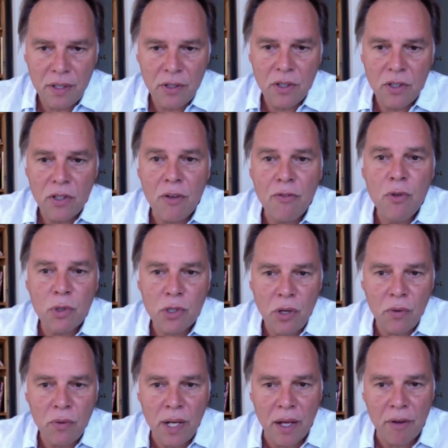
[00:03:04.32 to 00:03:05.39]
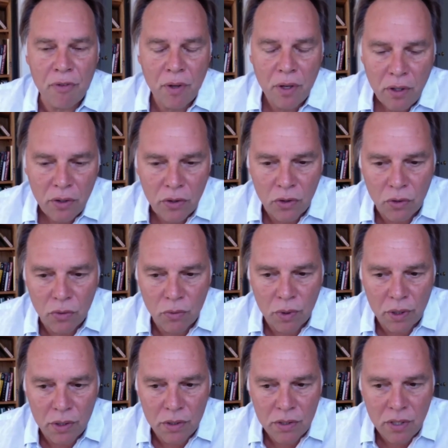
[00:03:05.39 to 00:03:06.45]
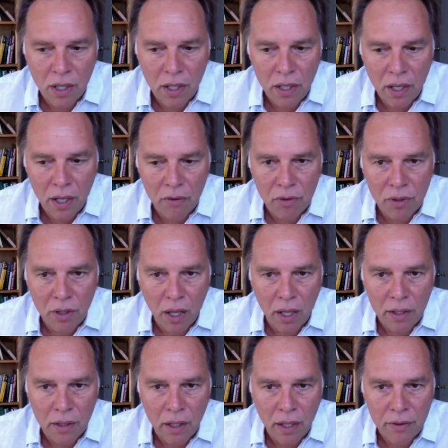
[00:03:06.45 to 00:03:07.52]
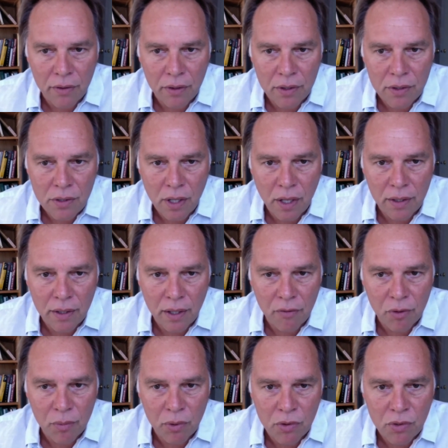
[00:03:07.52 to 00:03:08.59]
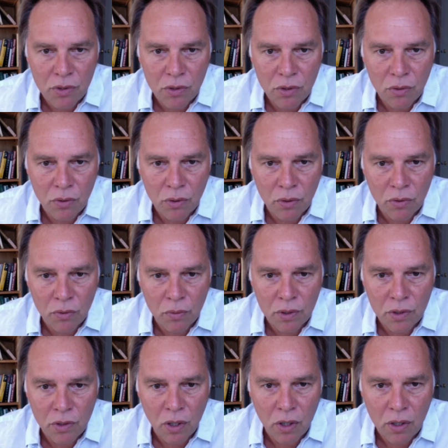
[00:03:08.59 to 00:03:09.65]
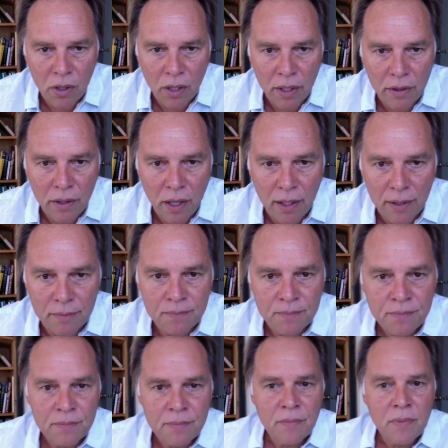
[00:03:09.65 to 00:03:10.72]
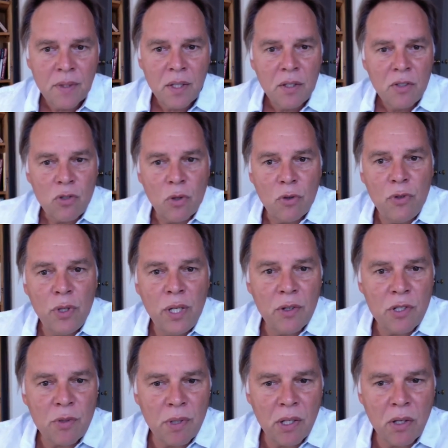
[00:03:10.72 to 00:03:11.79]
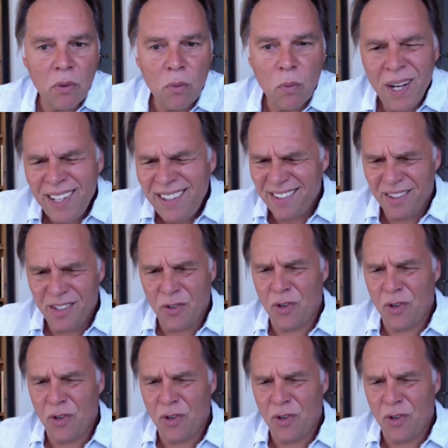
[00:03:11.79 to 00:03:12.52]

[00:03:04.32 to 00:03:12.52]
if you were tone deaf, you would say every line like this, and every person you heard would talk like that. So if you hear somebody go, what? No,